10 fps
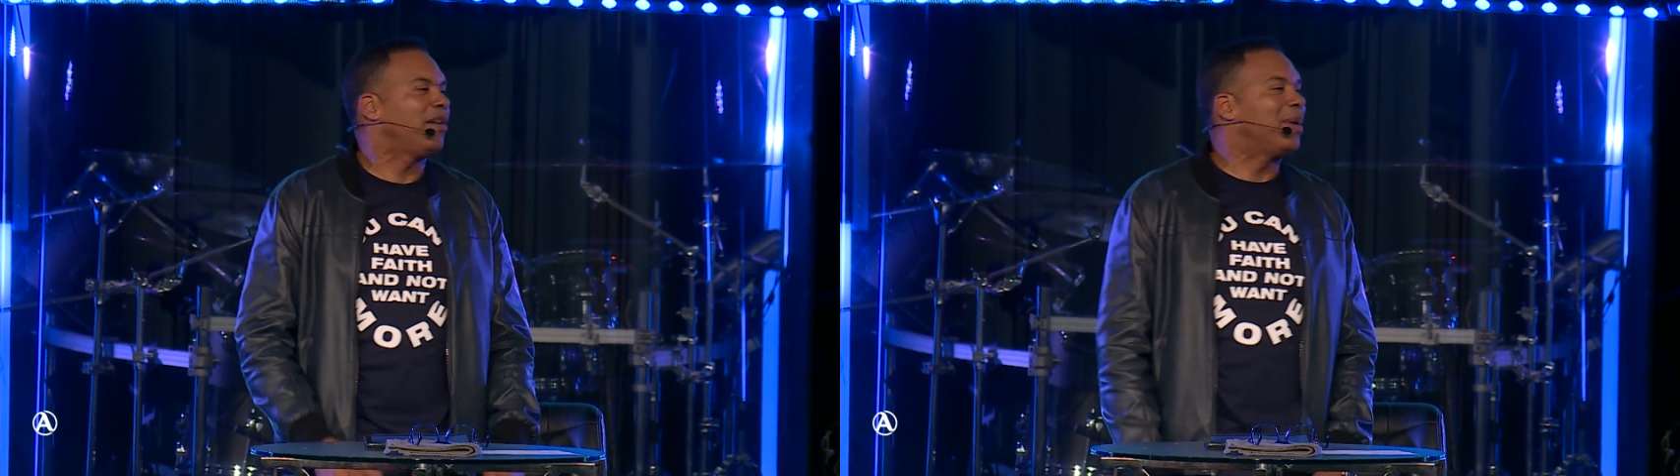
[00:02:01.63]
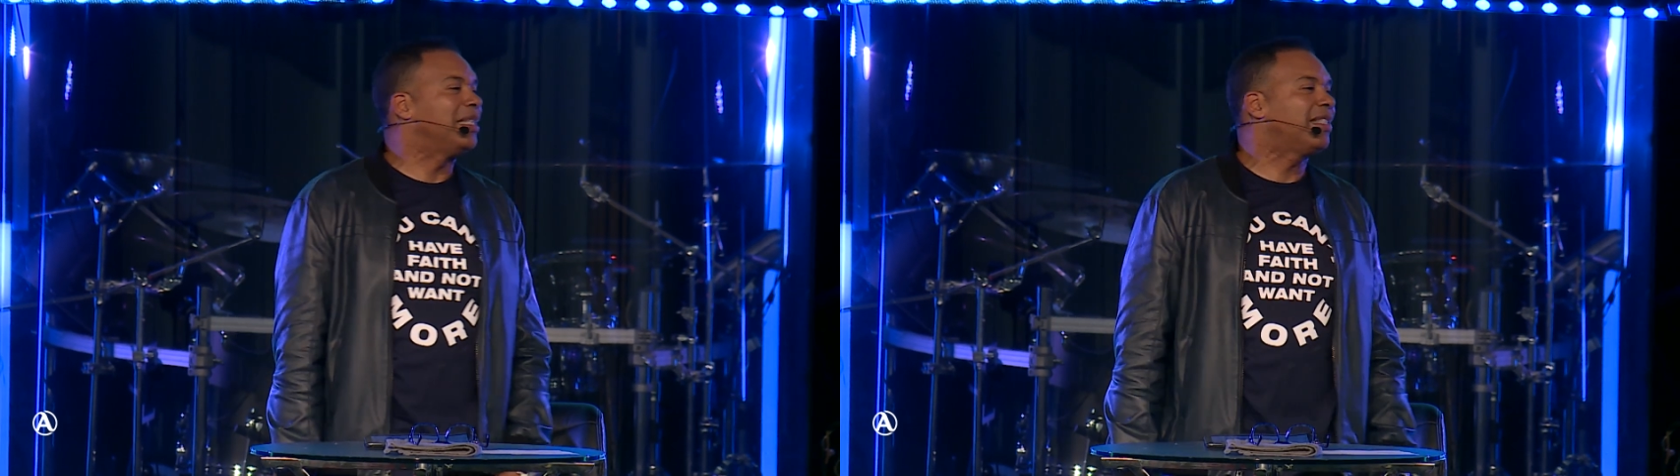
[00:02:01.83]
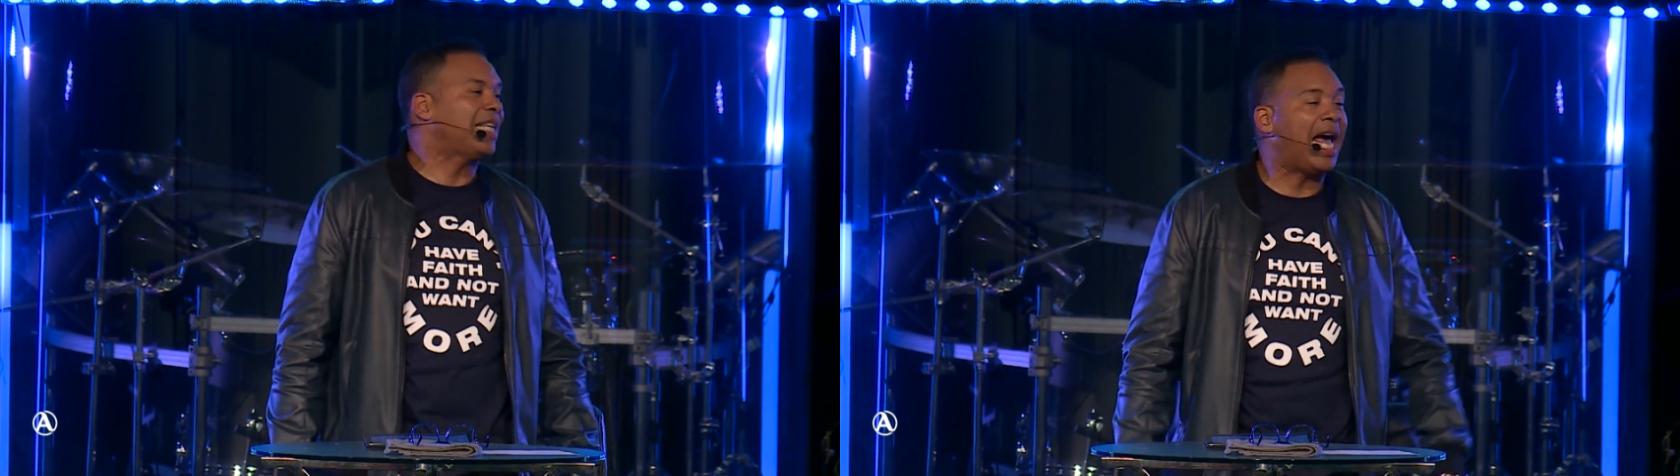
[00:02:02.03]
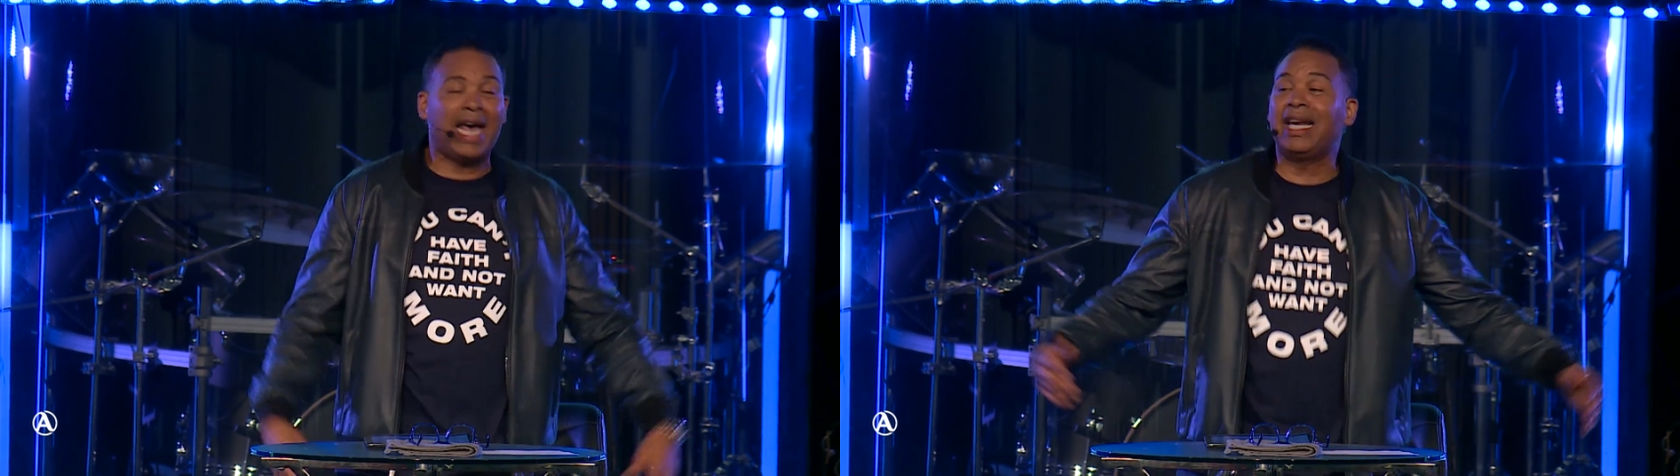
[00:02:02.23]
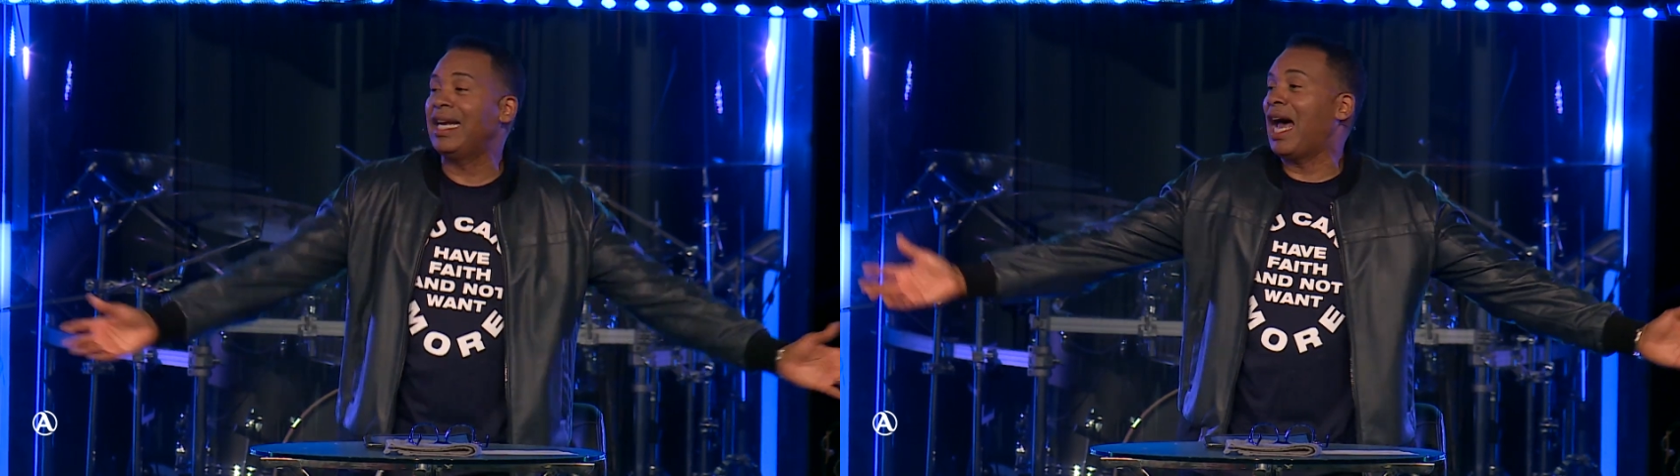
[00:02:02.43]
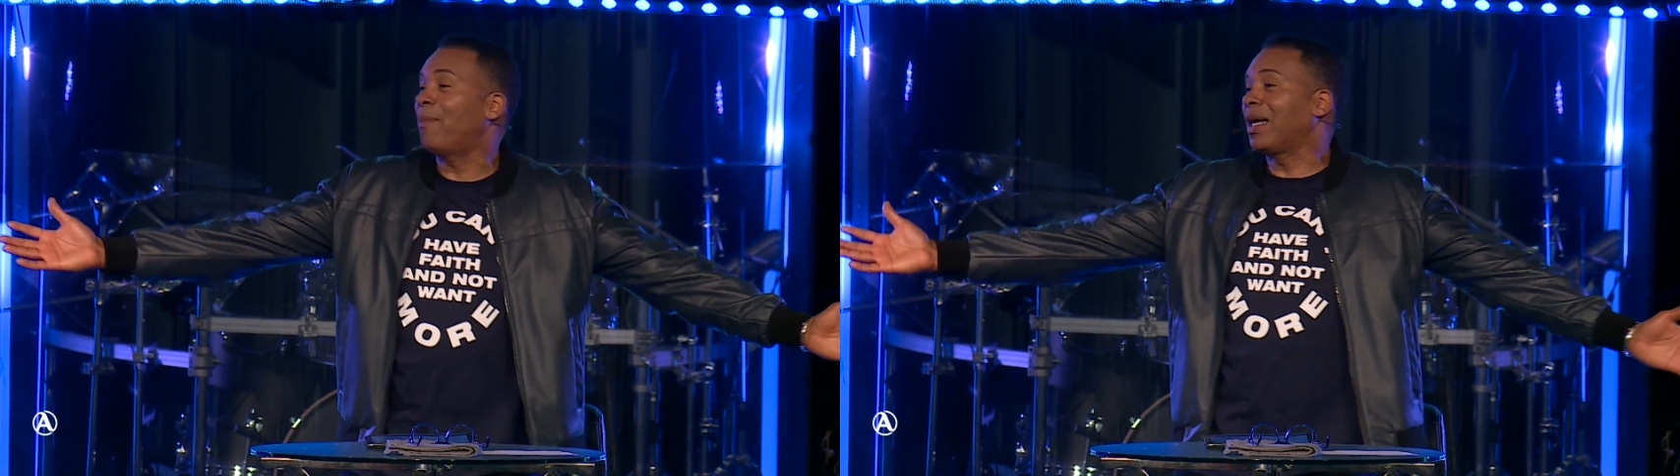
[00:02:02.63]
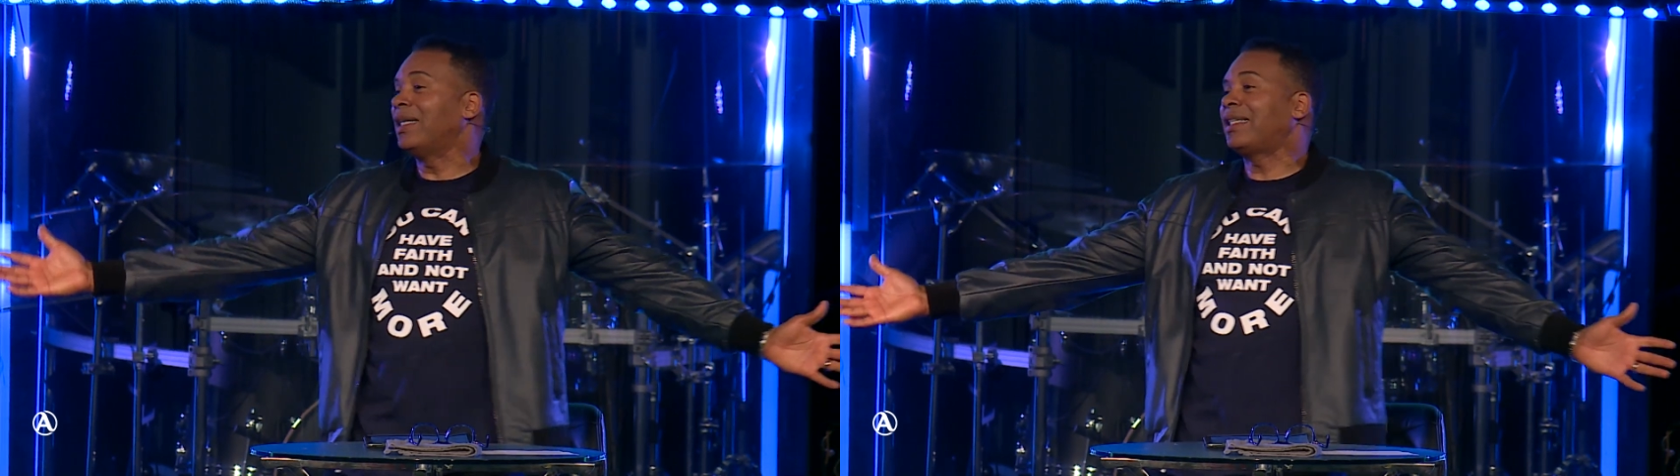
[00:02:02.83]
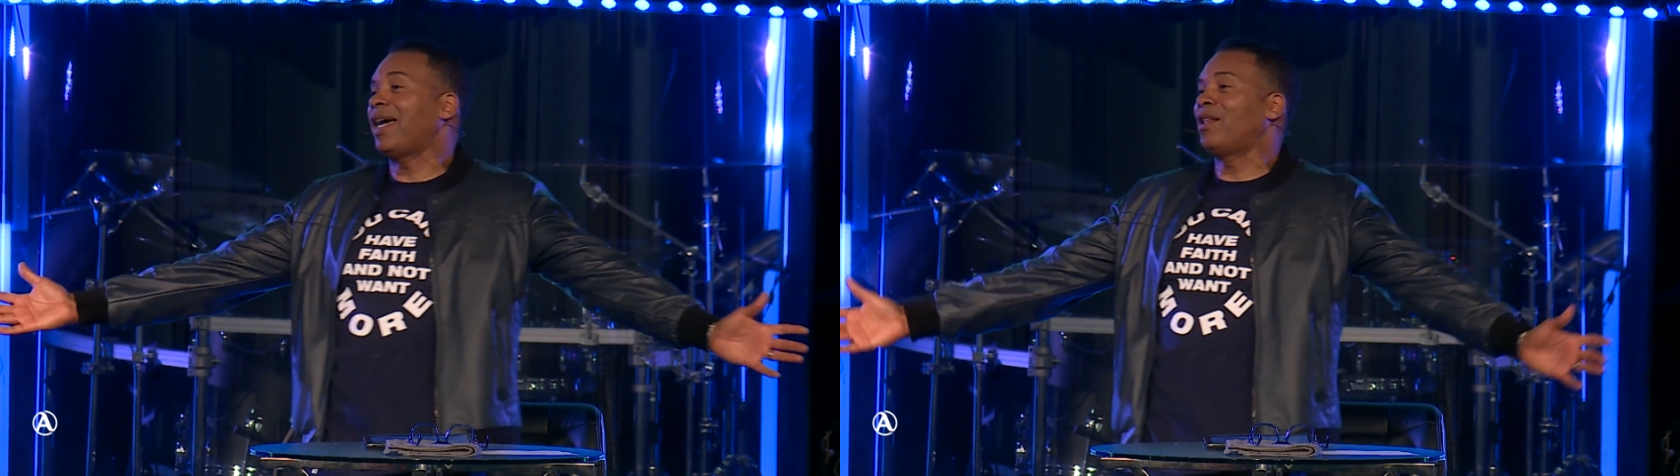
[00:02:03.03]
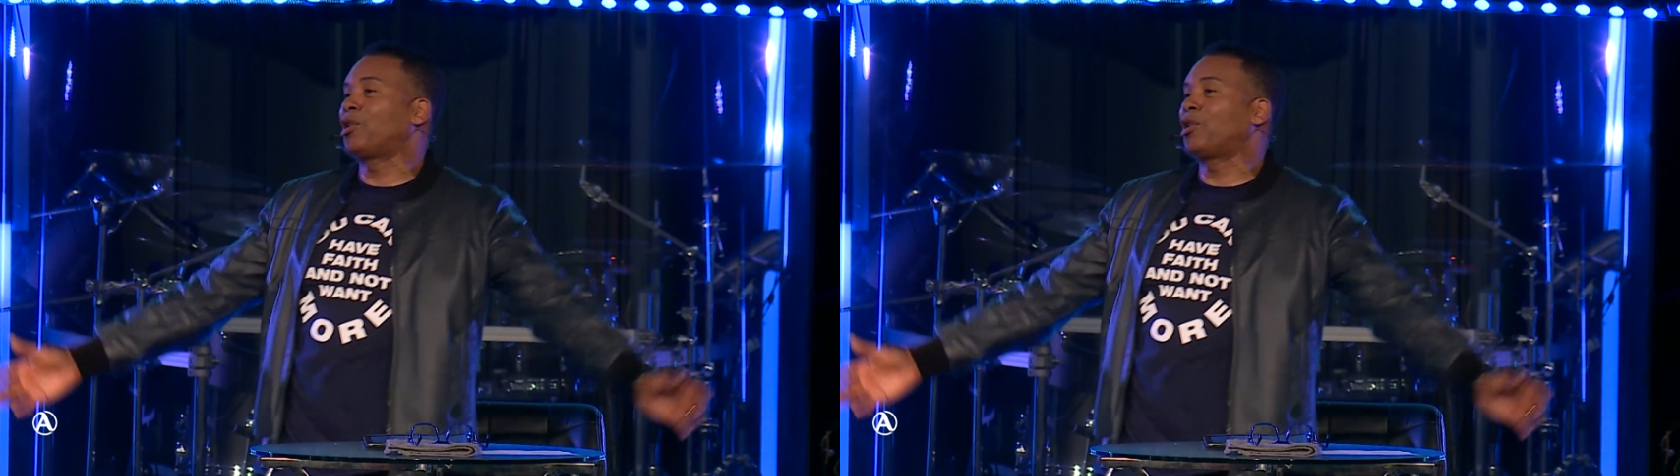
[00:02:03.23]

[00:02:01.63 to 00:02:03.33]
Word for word: been said. I'm going to tell you the